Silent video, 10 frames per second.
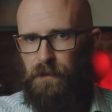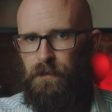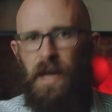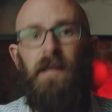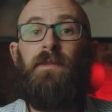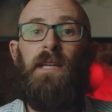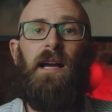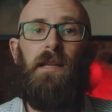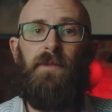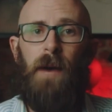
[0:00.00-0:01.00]
Many of the
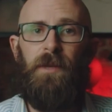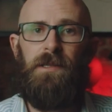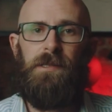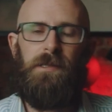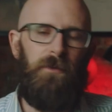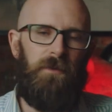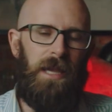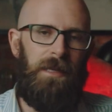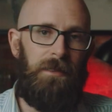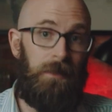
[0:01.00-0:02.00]
early famines are
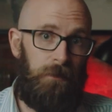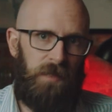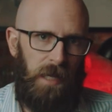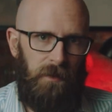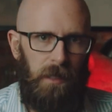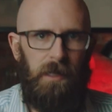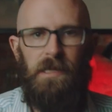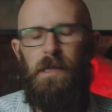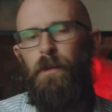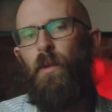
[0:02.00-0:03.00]
vague, to say the
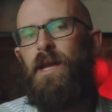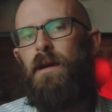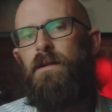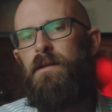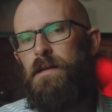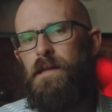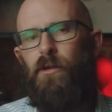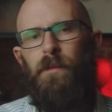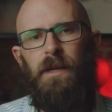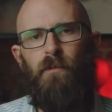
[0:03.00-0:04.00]
least, but we know
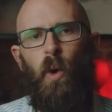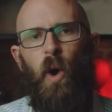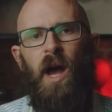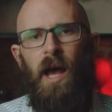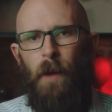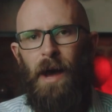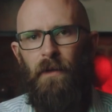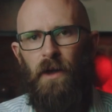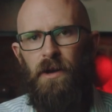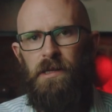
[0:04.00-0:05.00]
considerably more
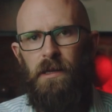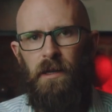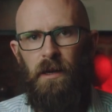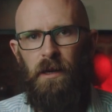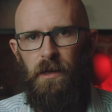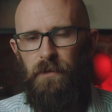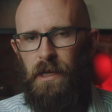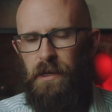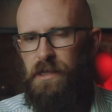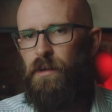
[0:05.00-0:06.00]
about those that occurred over the
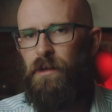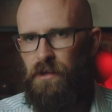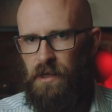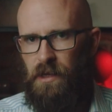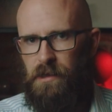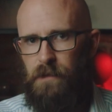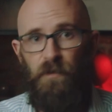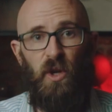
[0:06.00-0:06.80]
last few hundred years.